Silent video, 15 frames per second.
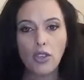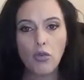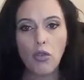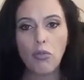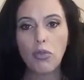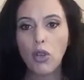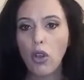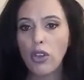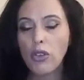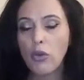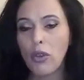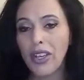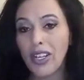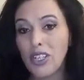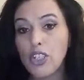you apply
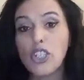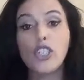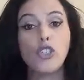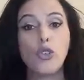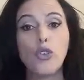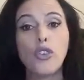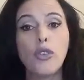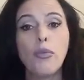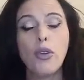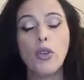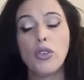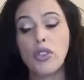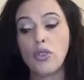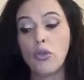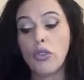your energy to the
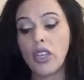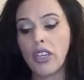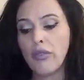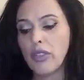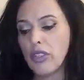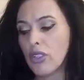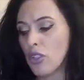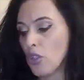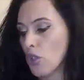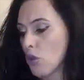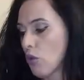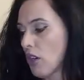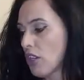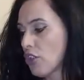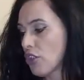person or the given
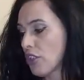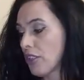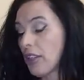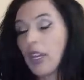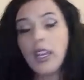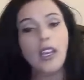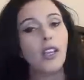situation.